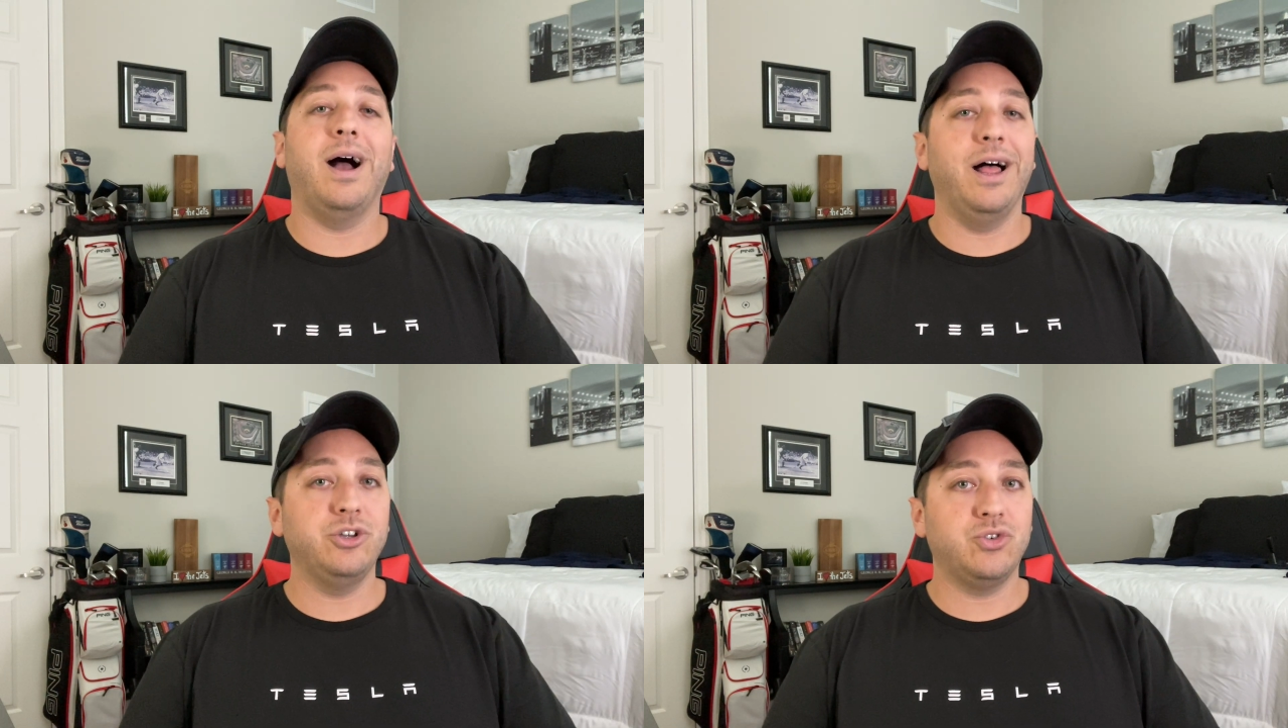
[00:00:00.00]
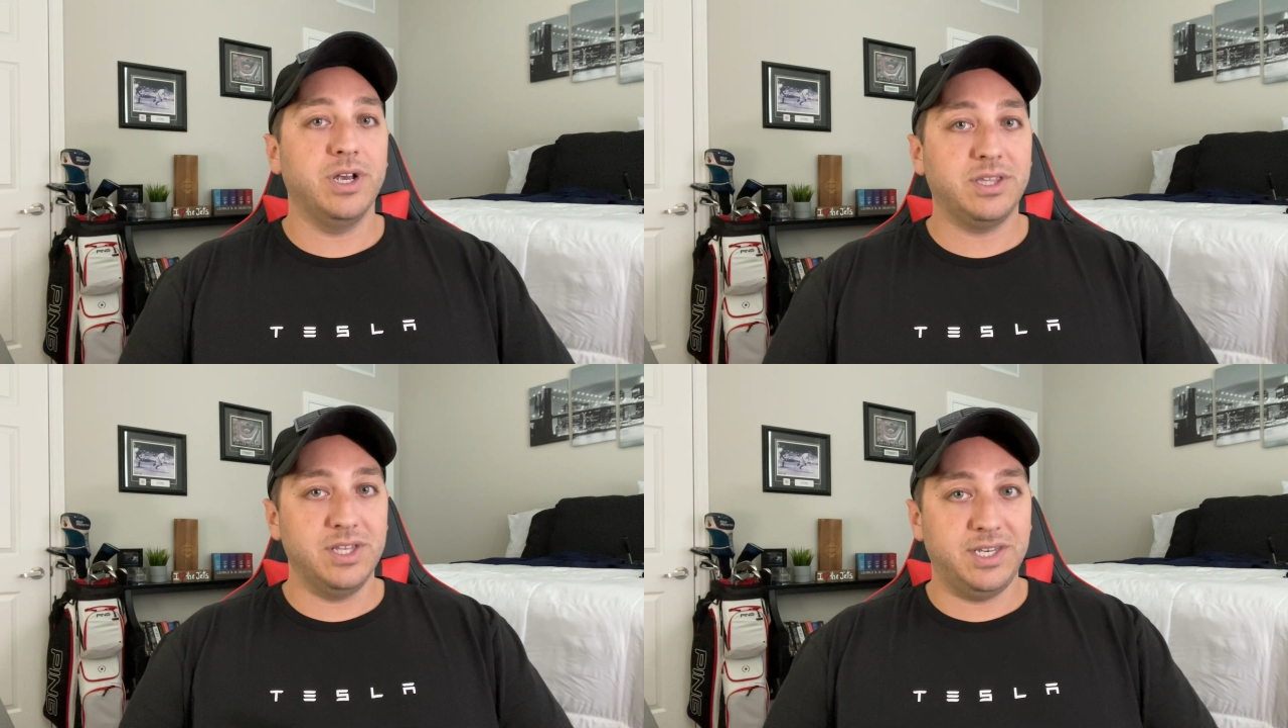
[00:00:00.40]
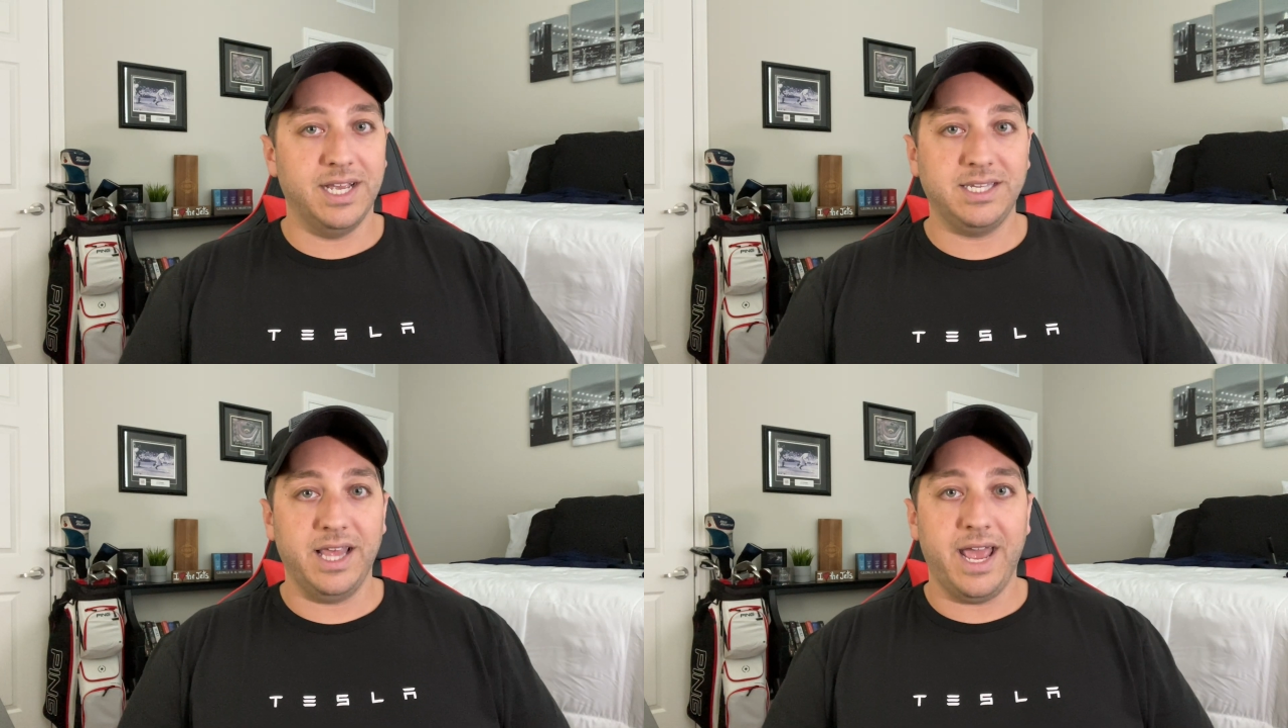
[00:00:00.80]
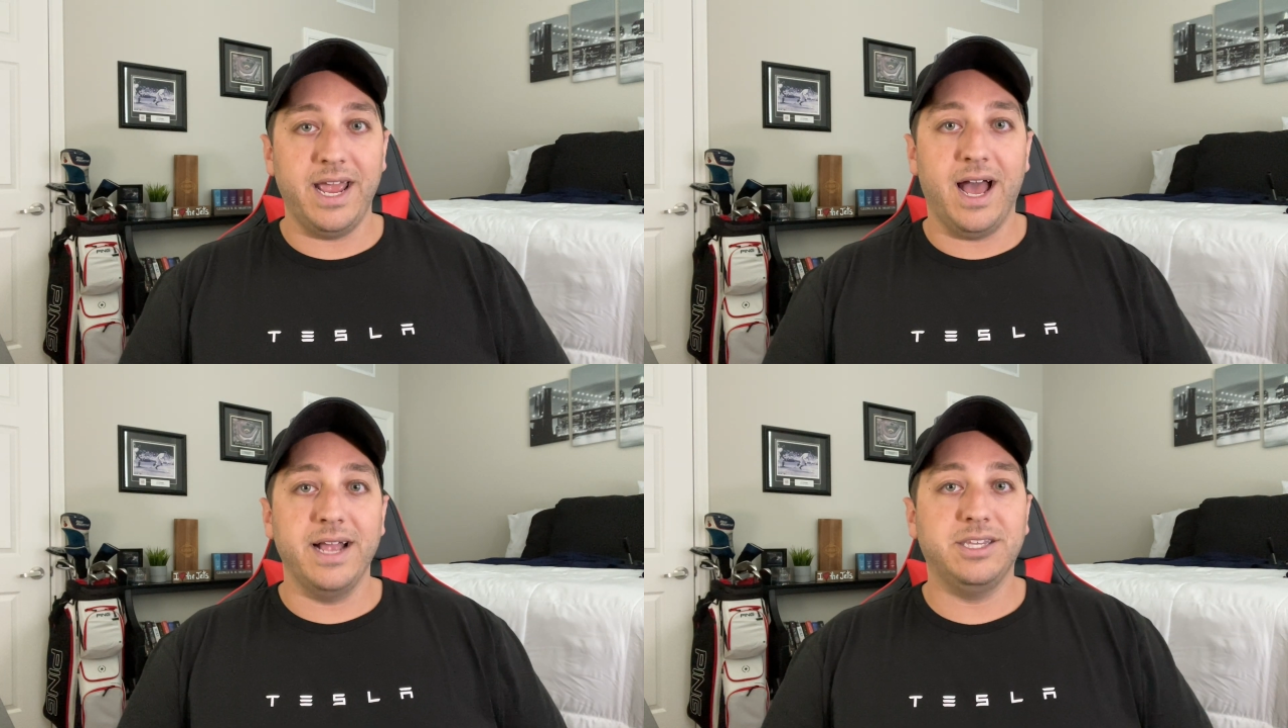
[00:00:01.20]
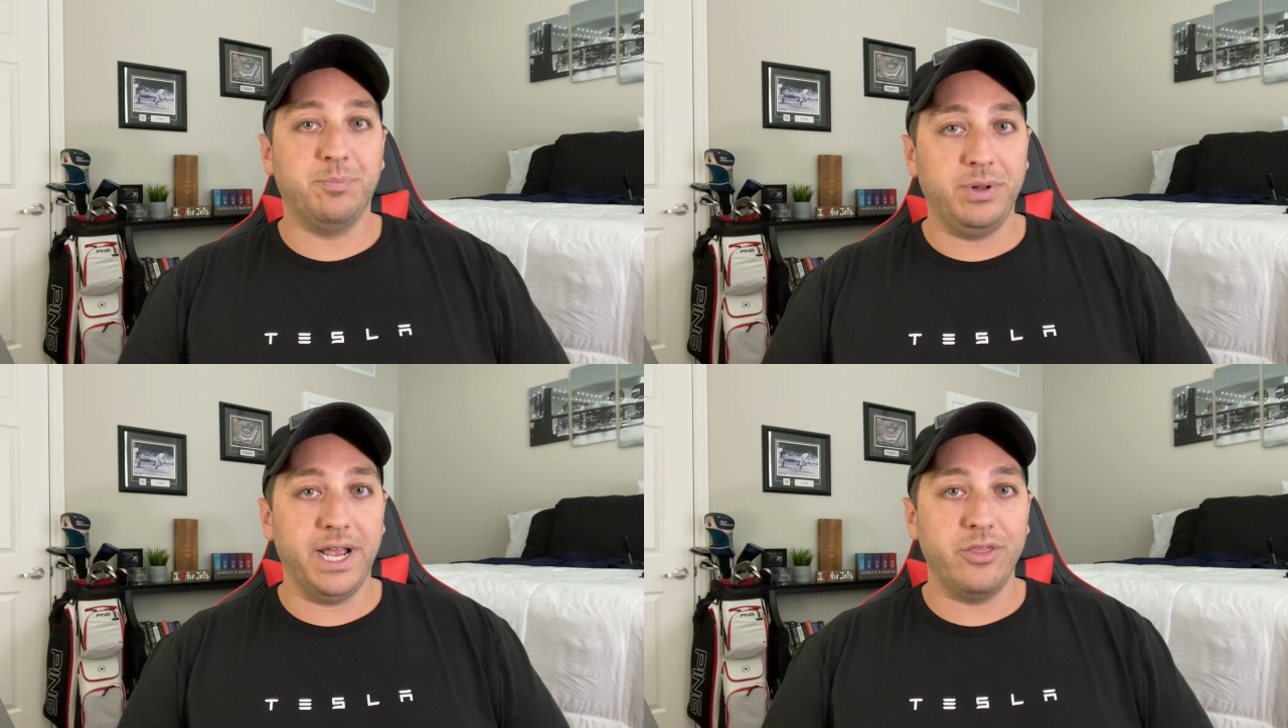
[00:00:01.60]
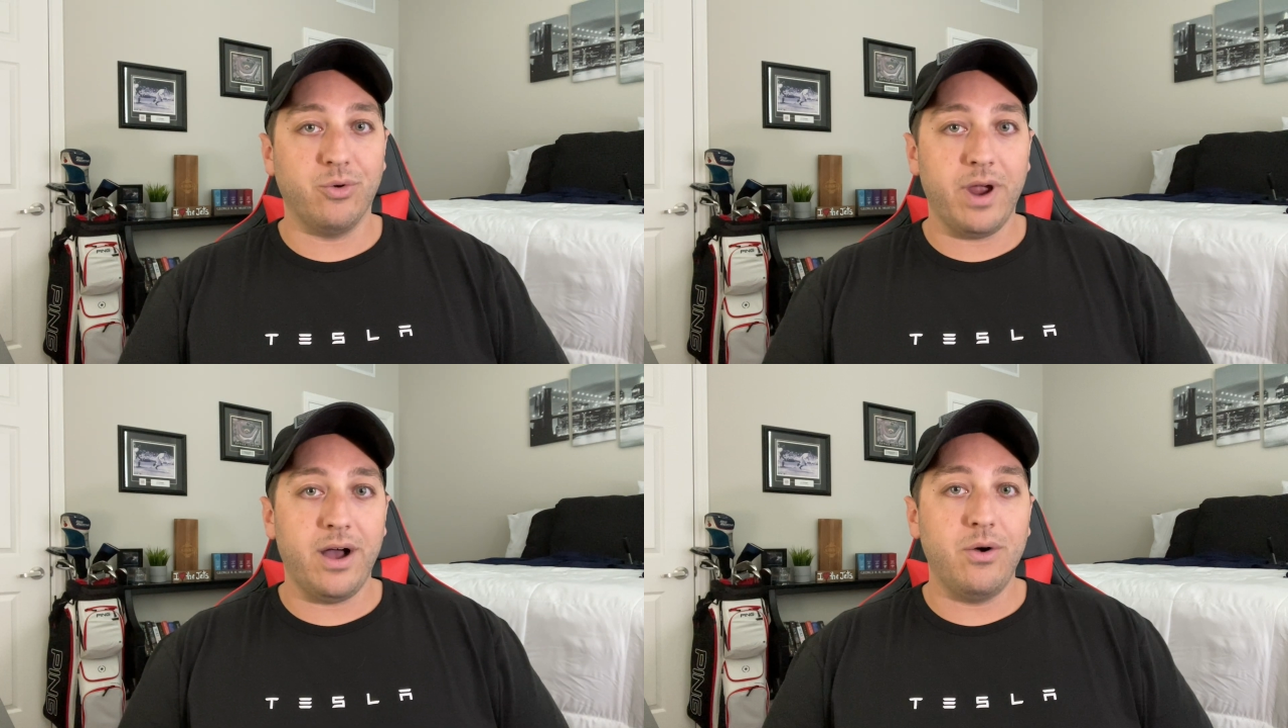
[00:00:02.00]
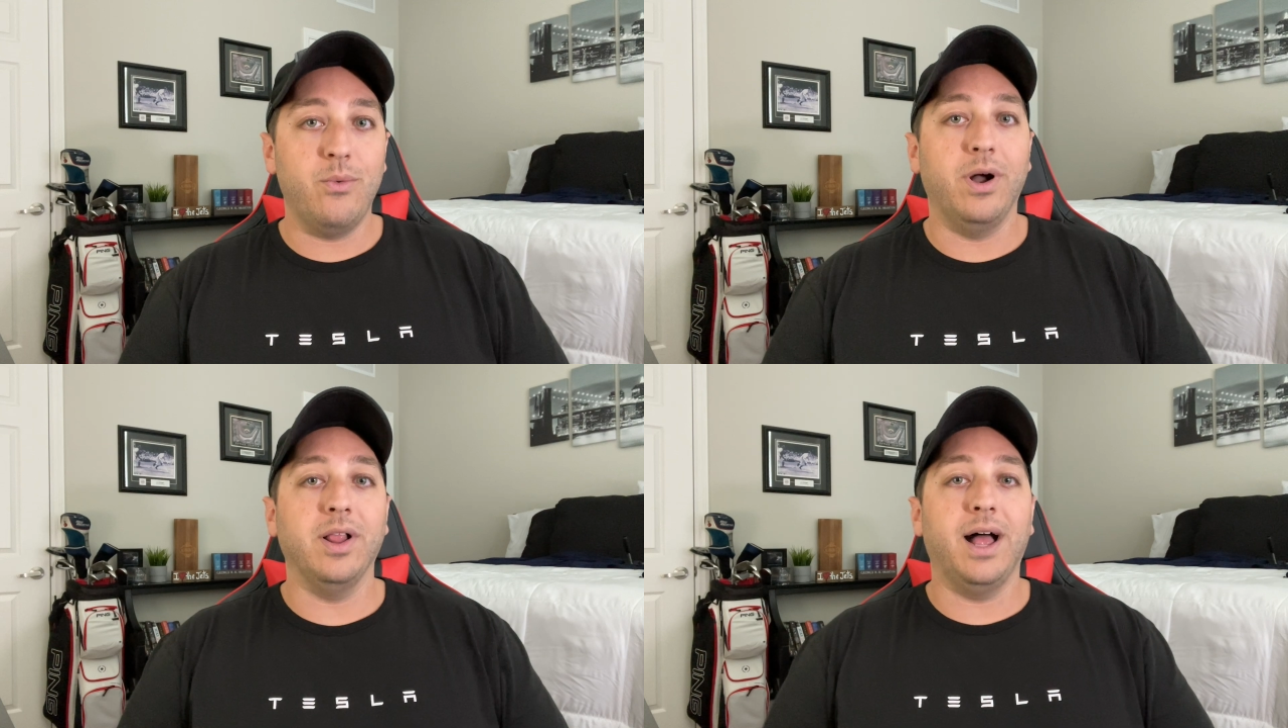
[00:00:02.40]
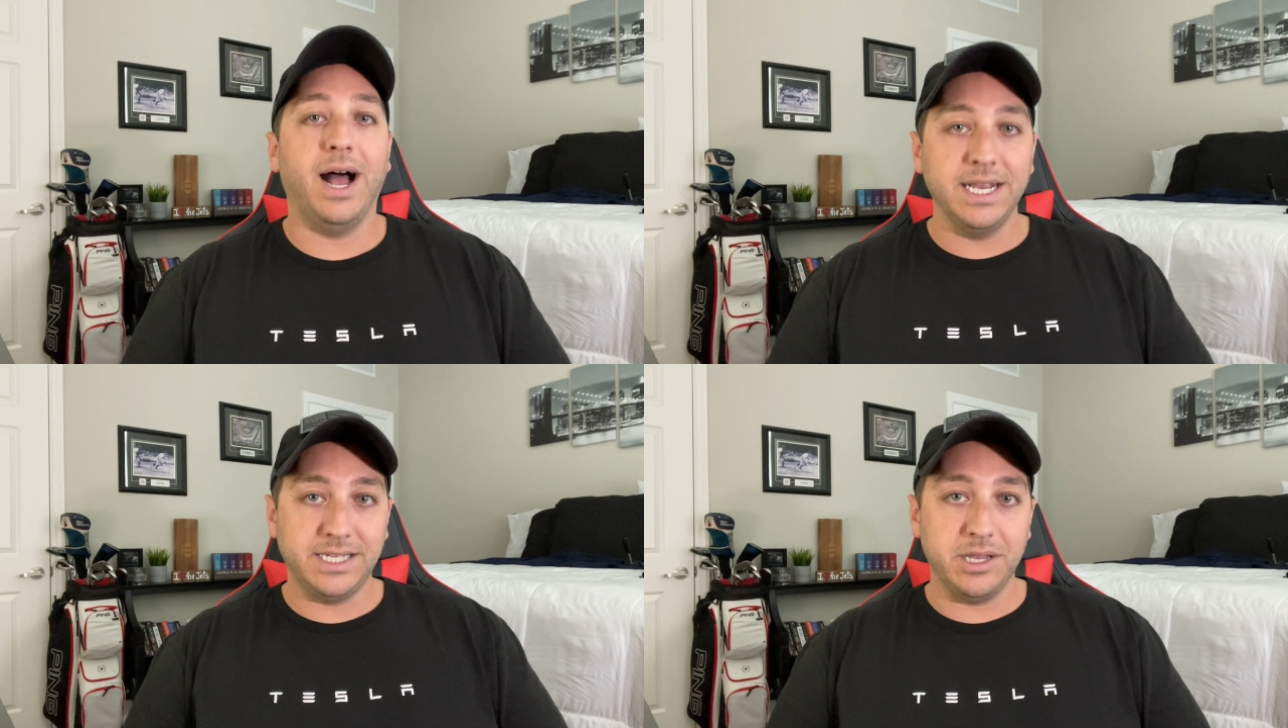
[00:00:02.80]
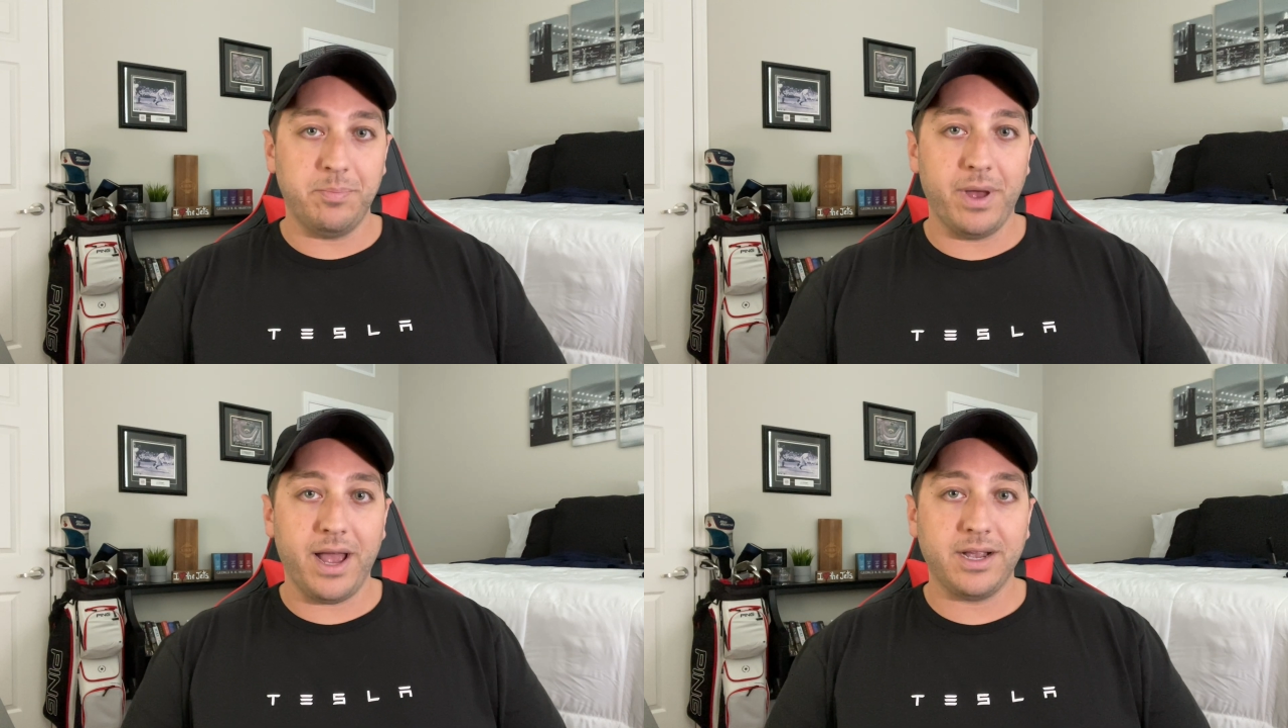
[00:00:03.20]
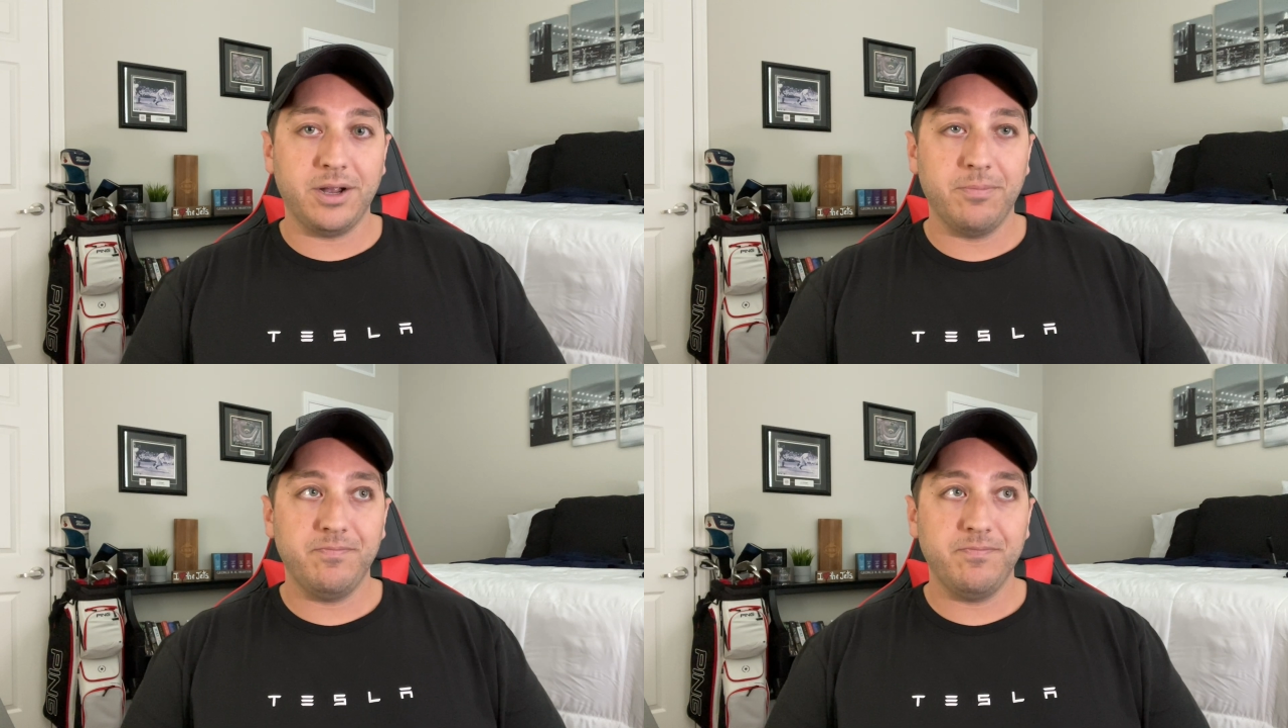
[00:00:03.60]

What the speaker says: I'll trust the Tesla AI to plan the route while I sit back